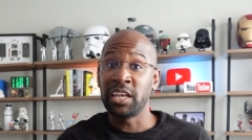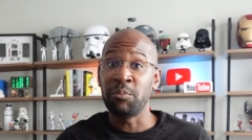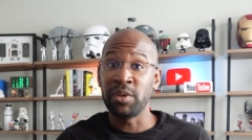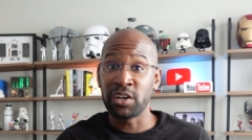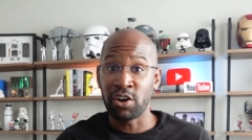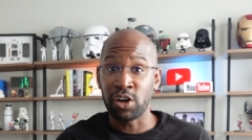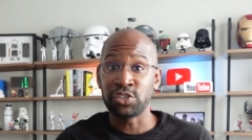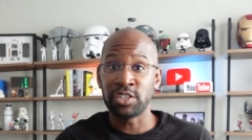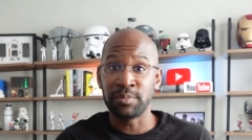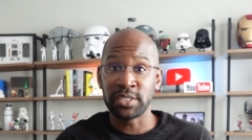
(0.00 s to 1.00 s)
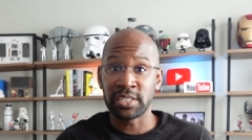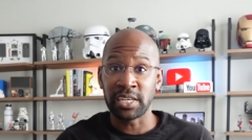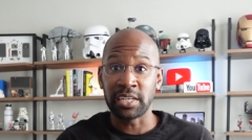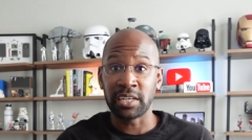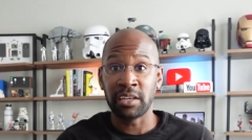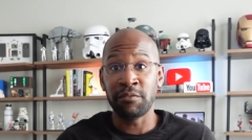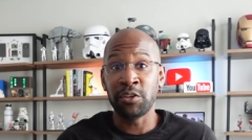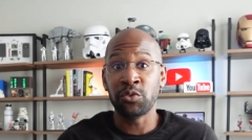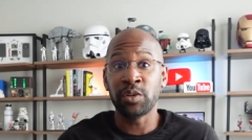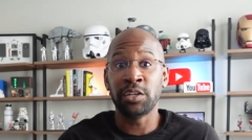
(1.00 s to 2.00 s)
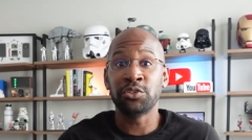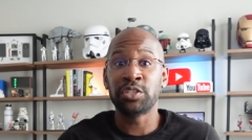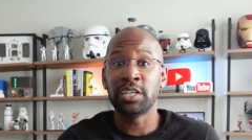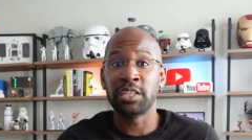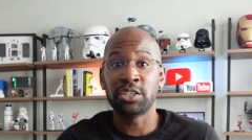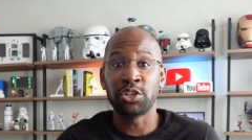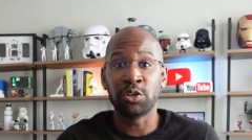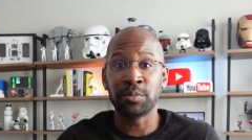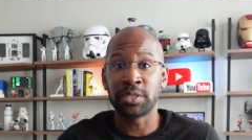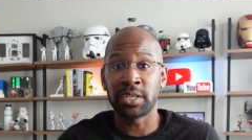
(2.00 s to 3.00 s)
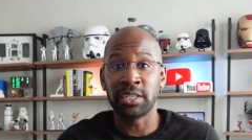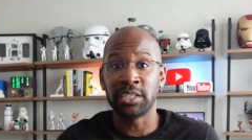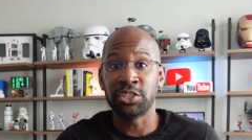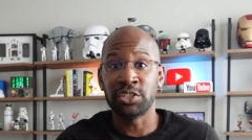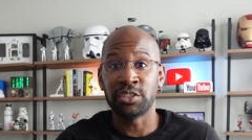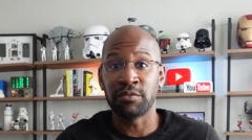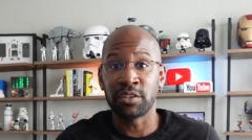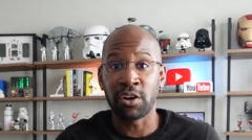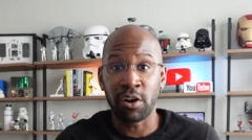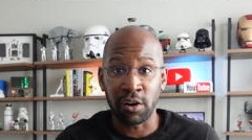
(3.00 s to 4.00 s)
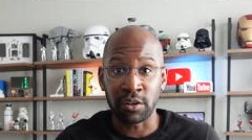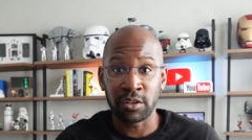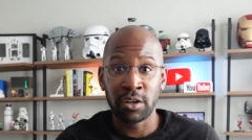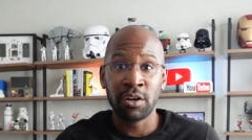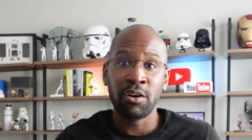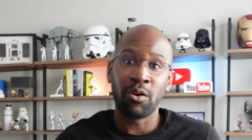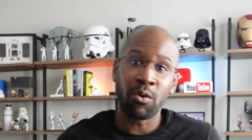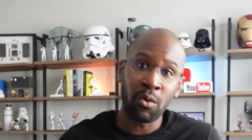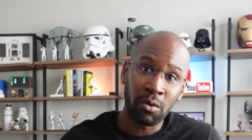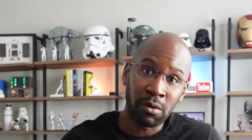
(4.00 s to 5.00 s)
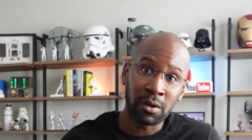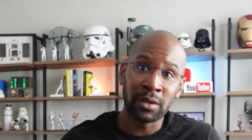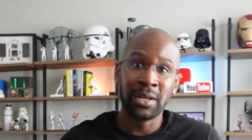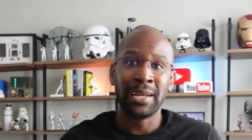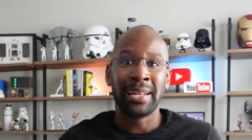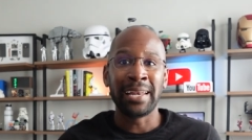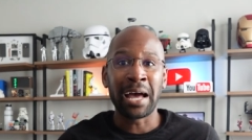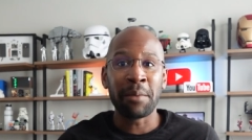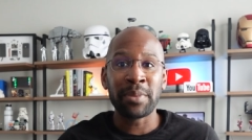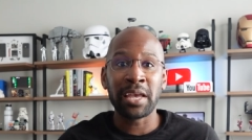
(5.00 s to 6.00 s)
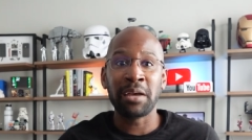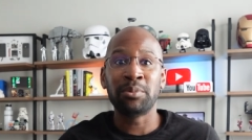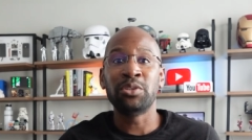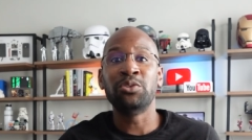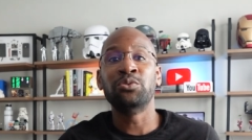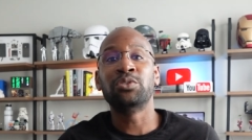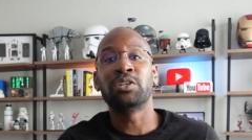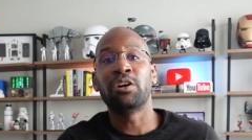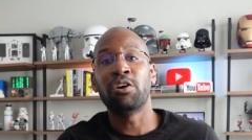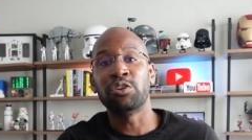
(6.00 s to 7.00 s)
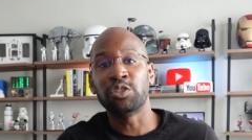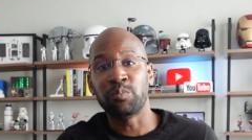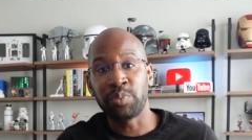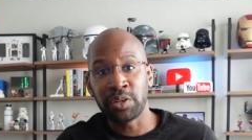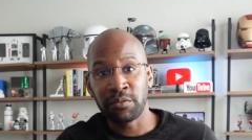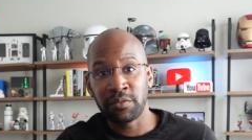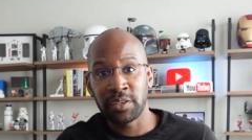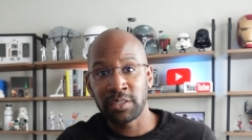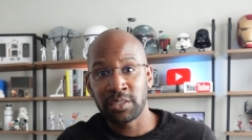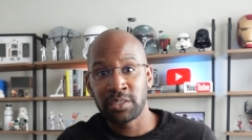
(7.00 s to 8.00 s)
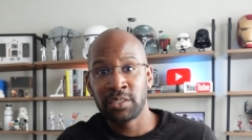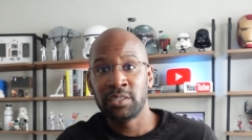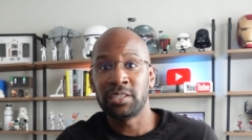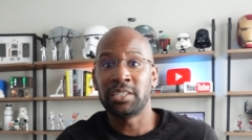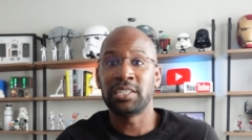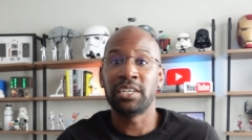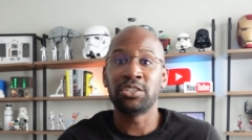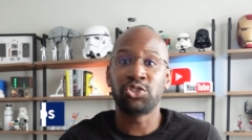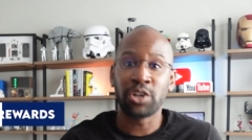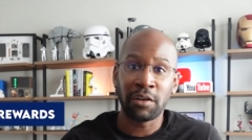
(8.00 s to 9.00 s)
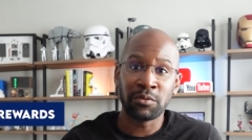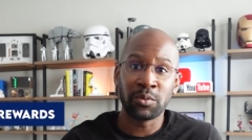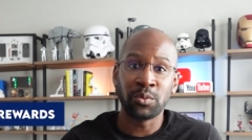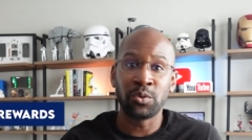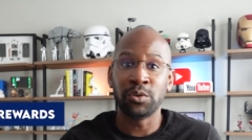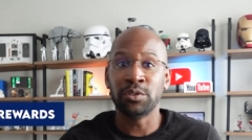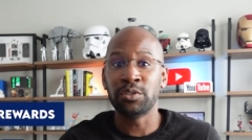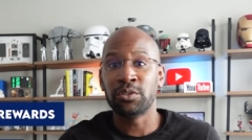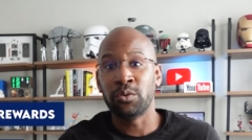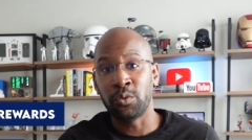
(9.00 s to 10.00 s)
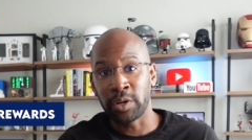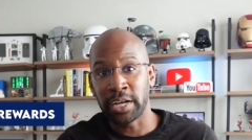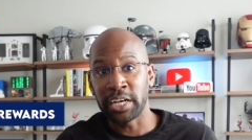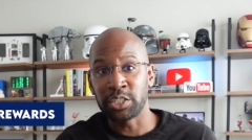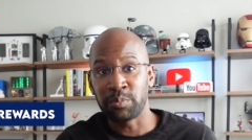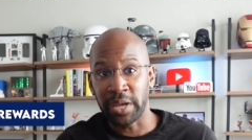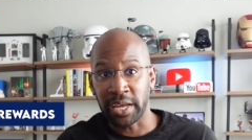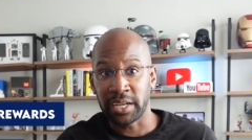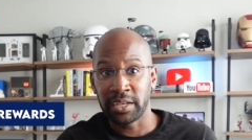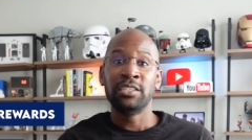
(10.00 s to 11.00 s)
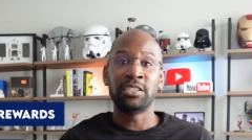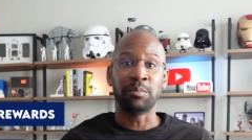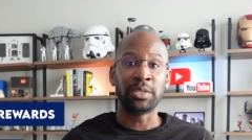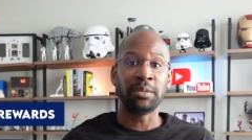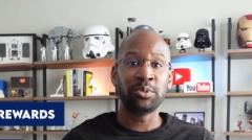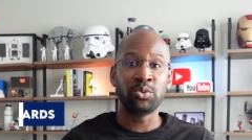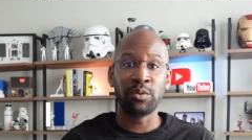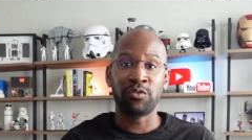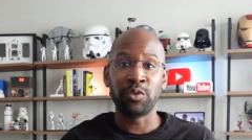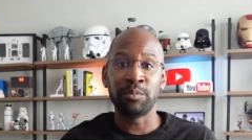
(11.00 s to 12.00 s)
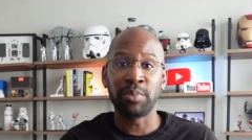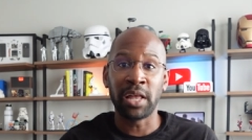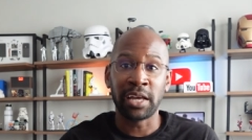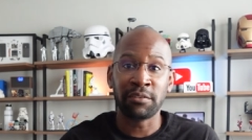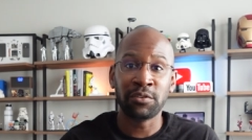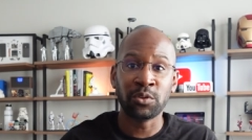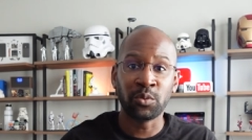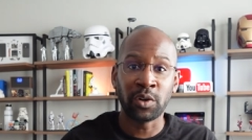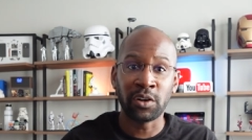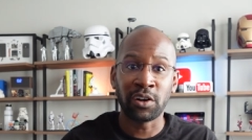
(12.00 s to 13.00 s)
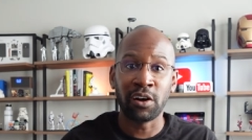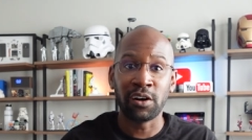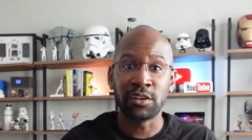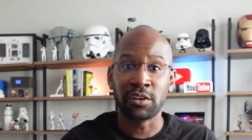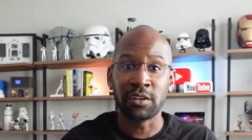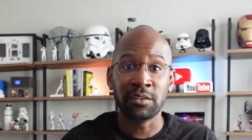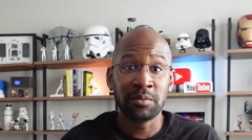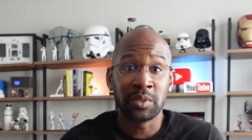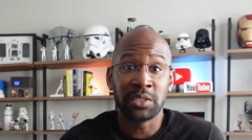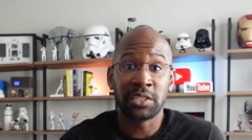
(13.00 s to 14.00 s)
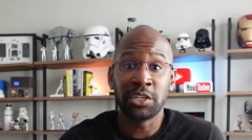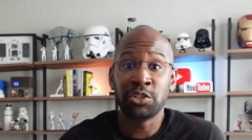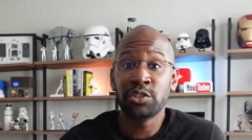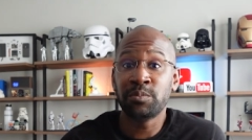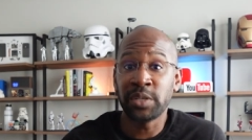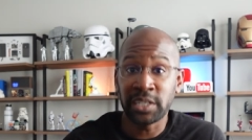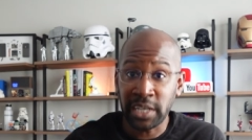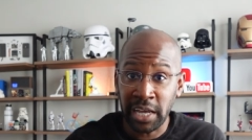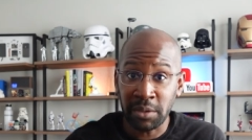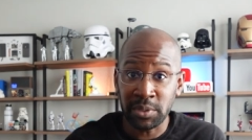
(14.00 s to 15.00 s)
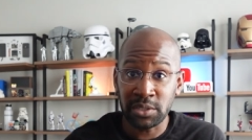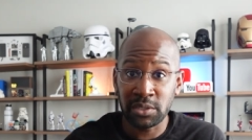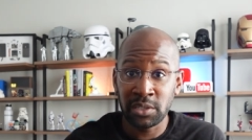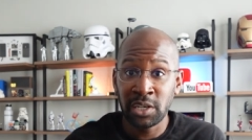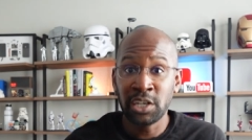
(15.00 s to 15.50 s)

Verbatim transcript: can be a costly mistake if you don't understand the terms and conditions of the card or not be able to use the card's benefits such as travel awards or cash back. Some tips to avoid applying for the wrong card are consider your spending habits.